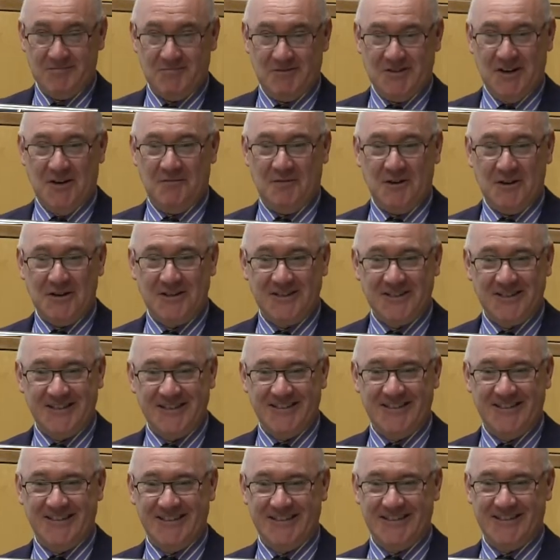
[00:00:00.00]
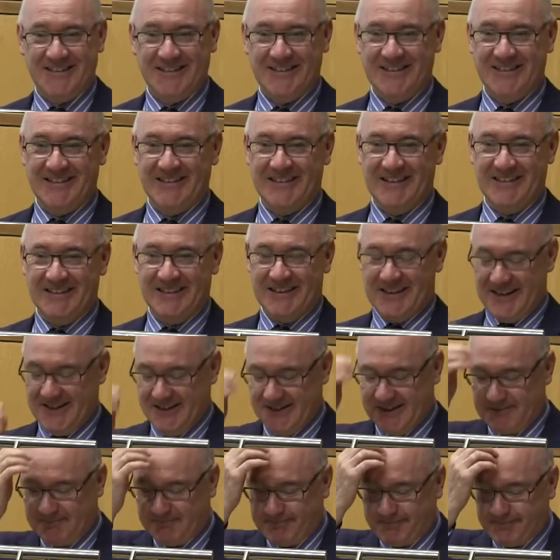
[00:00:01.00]
It's not false in the
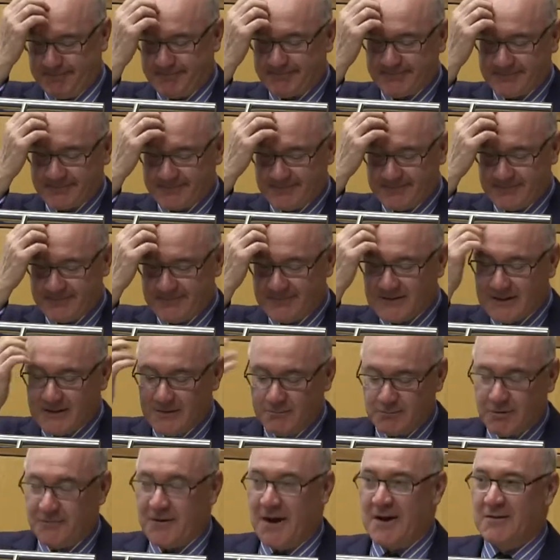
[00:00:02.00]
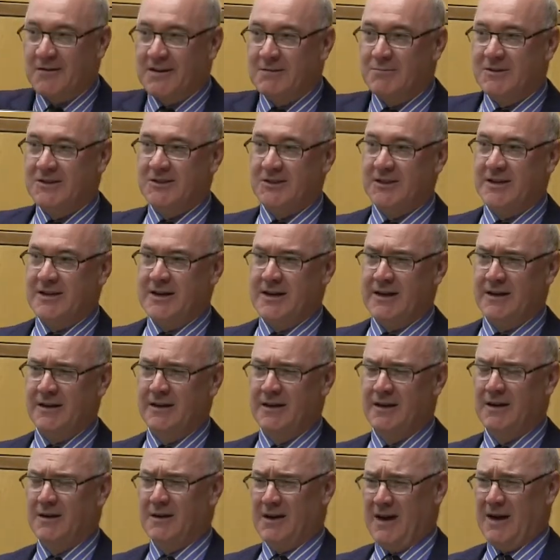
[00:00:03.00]
case. Profoundly misleading
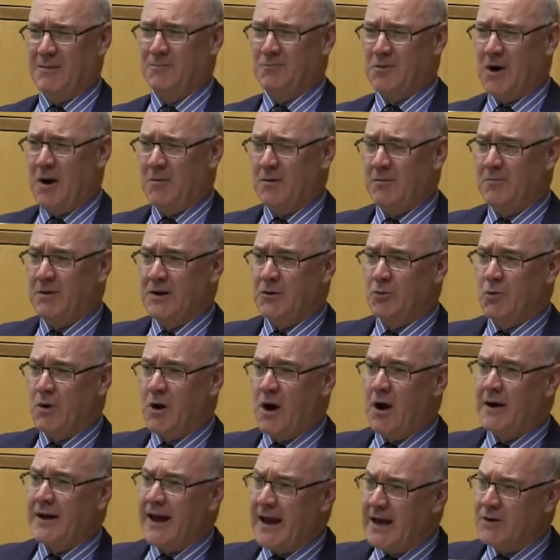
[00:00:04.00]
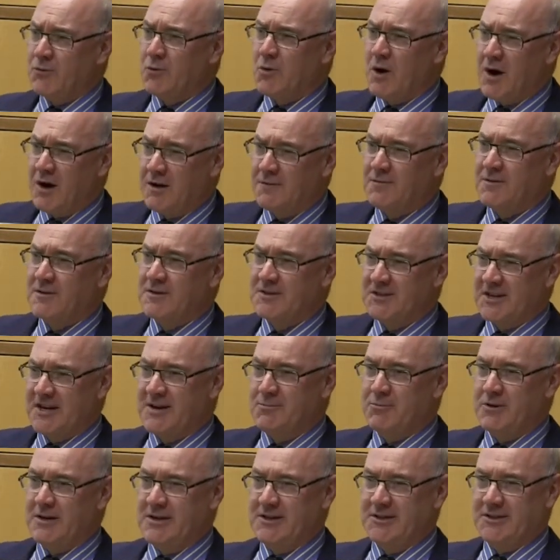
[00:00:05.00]
and probably wrong, and wrong for the
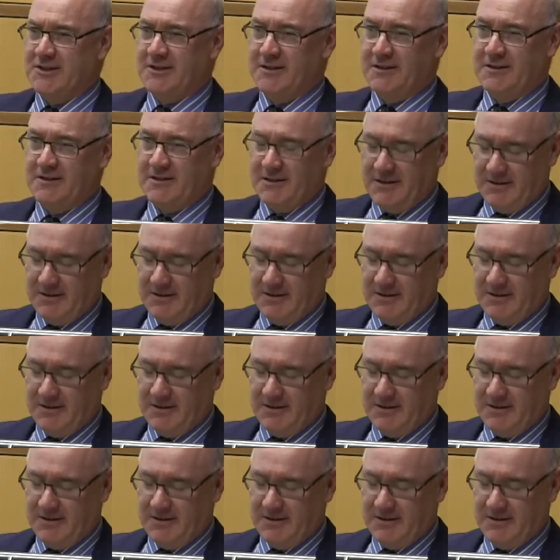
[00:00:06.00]
same reason.